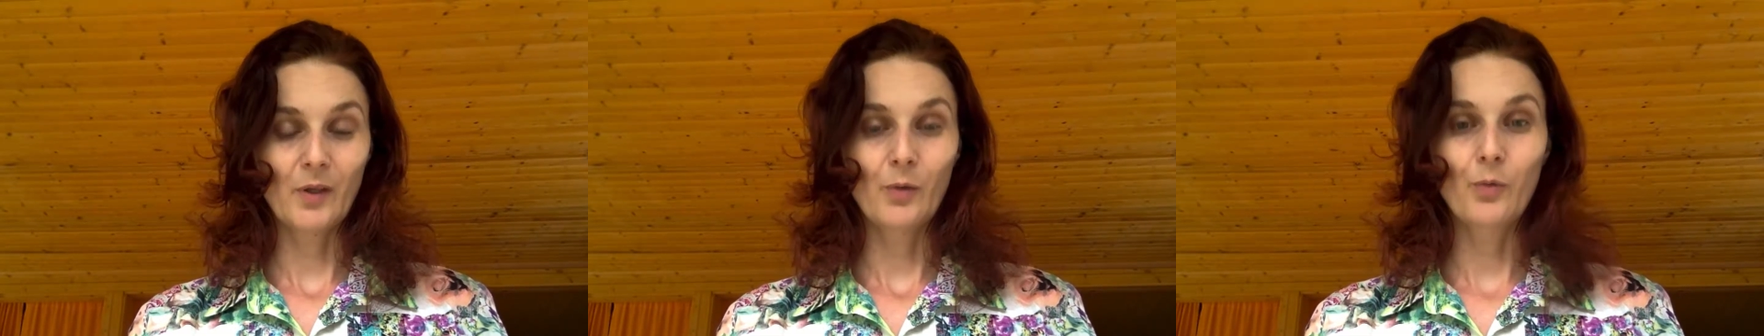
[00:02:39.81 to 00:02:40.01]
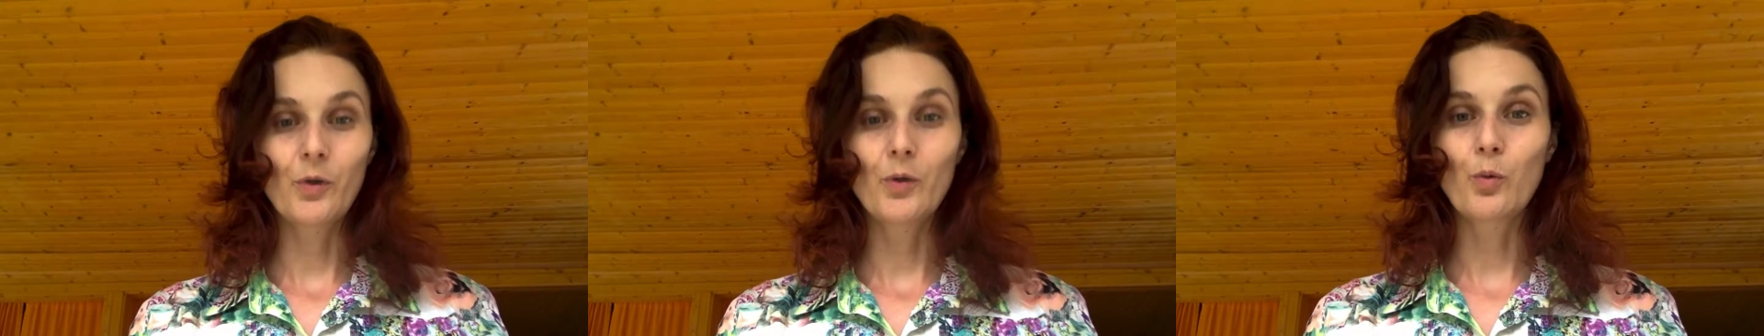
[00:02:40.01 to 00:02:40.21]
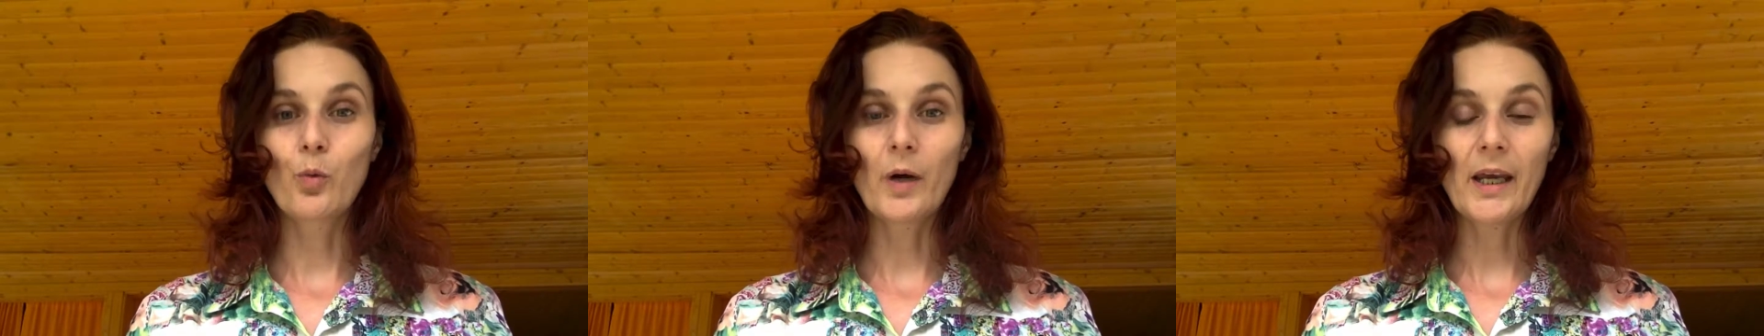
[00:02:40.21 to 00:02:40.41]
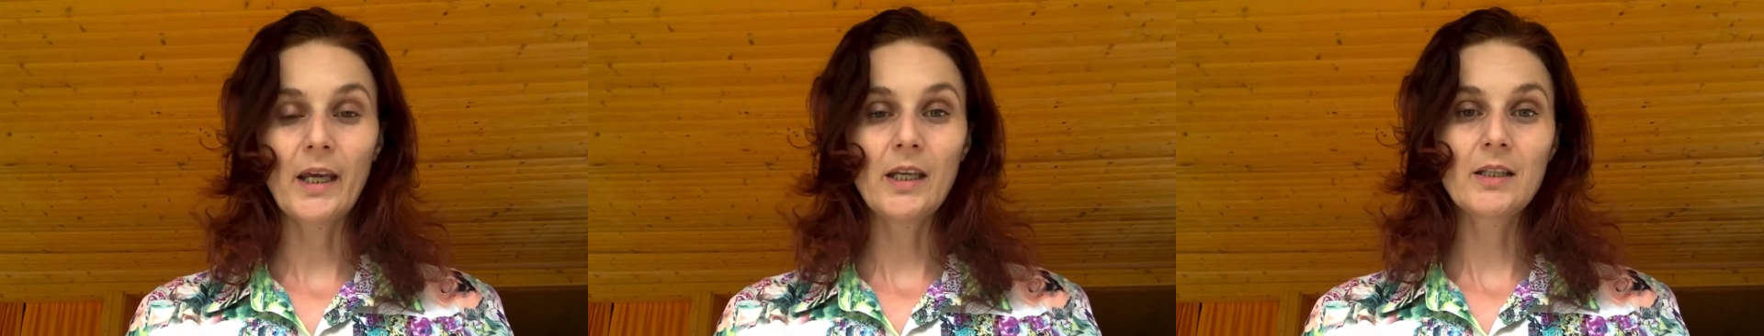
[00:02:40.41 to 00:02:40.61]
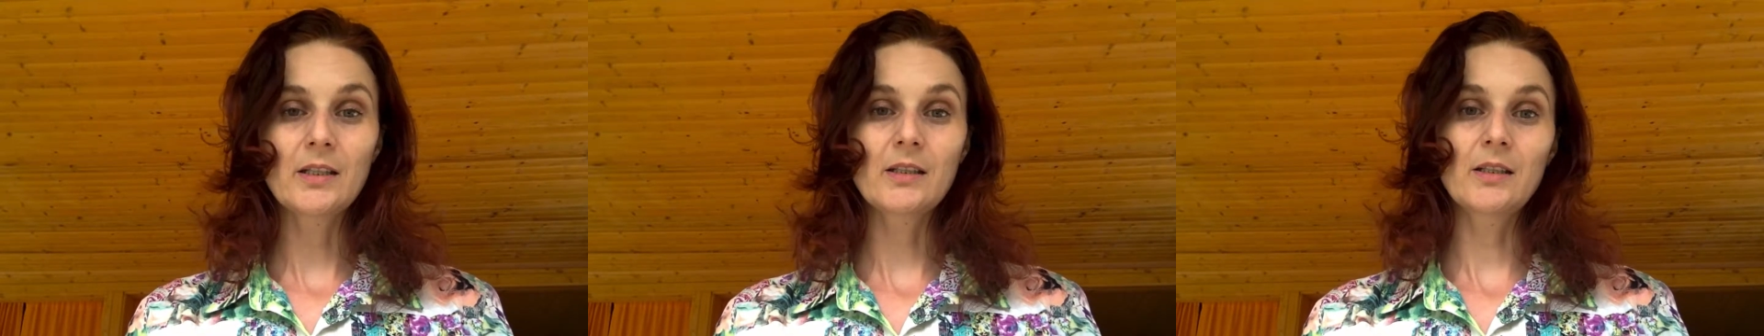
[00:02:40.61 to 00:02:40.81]
We
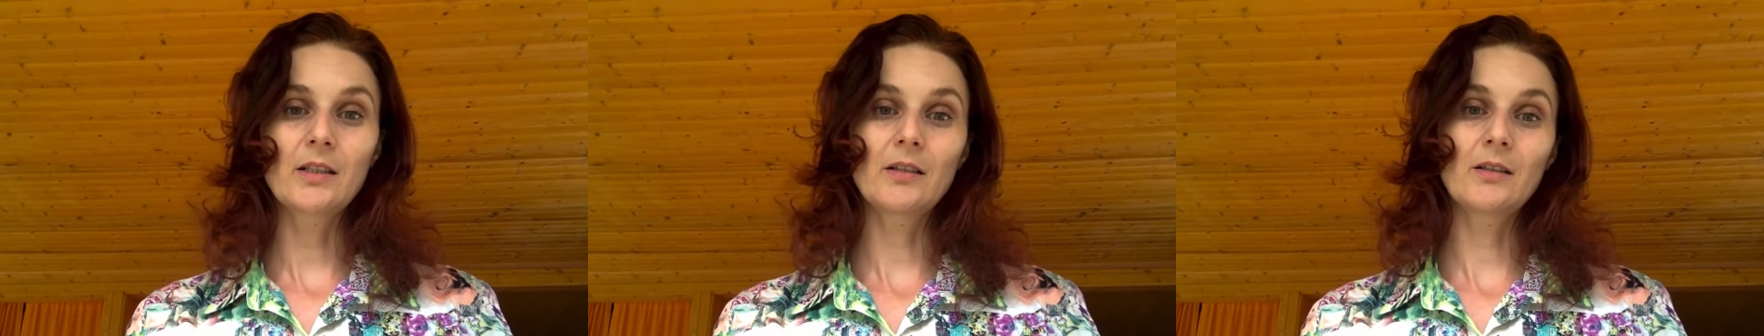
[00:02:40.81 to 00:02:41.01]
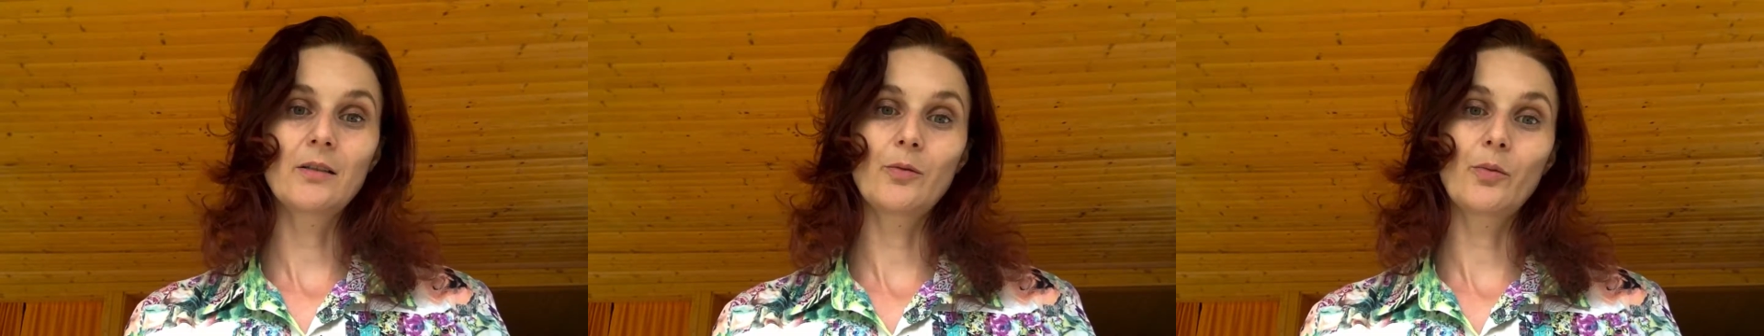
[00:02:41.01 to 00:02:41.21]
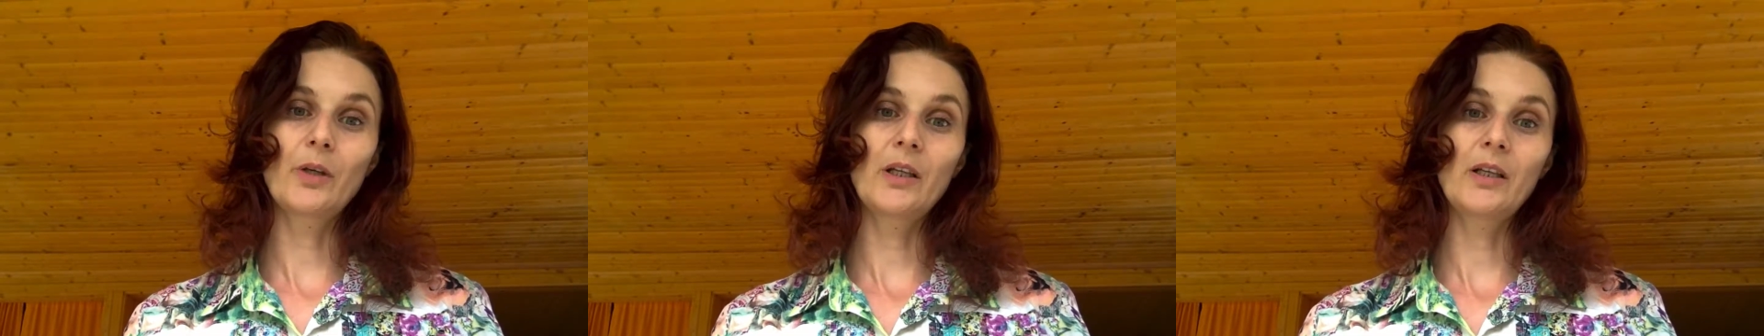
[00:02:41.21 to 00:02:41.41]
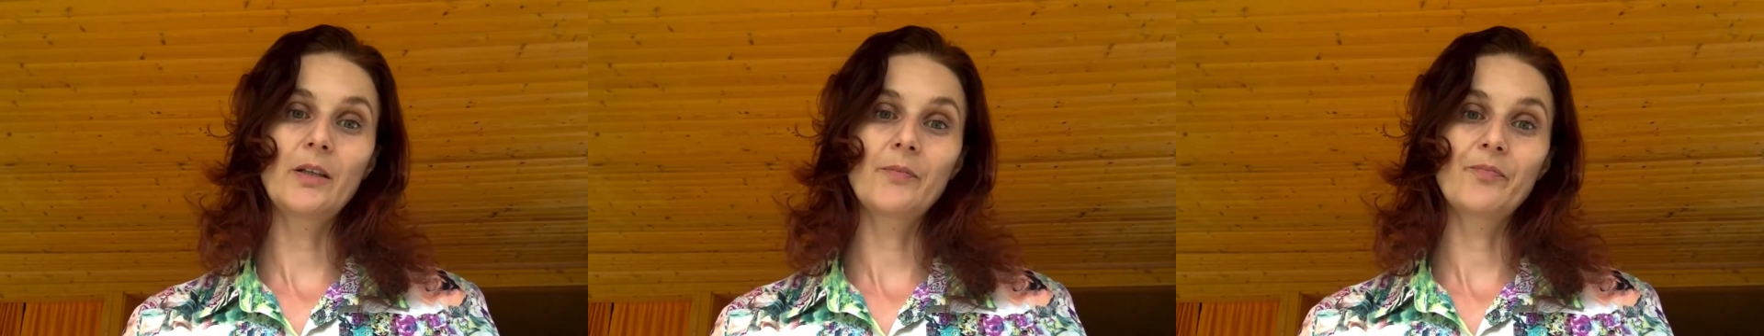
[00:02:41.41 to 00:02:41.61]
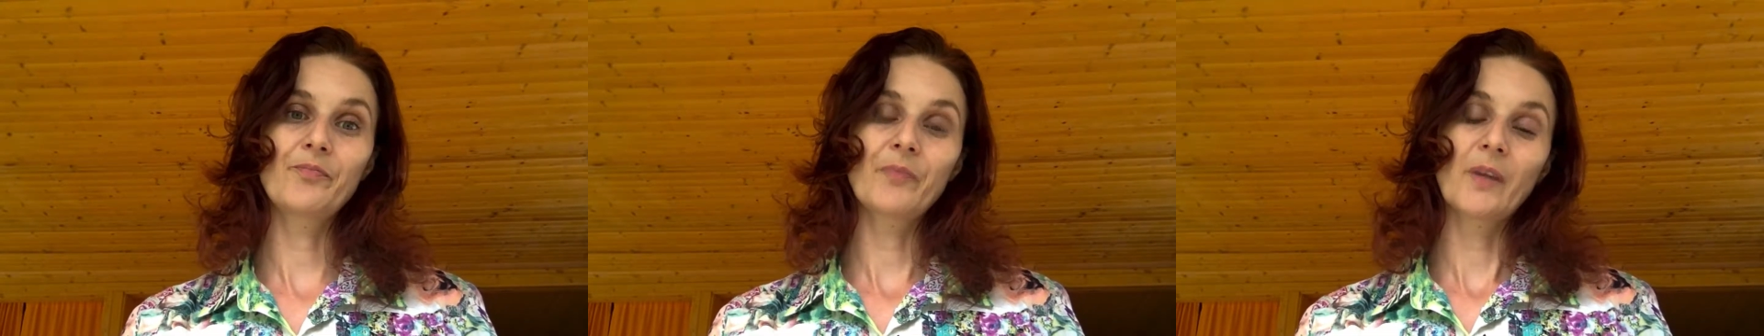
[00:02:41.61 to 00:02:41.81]
wait till
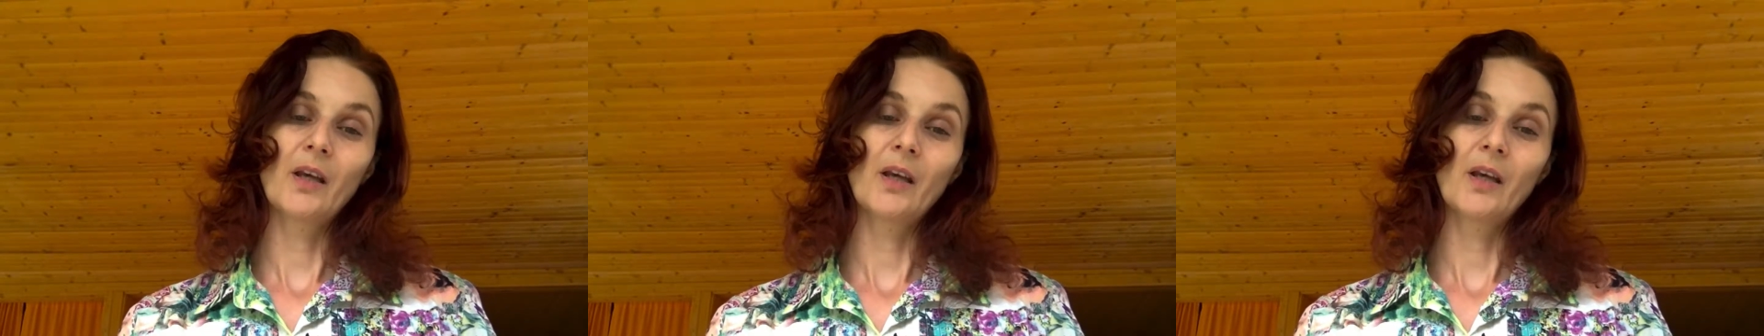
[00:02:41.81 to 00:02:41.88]
we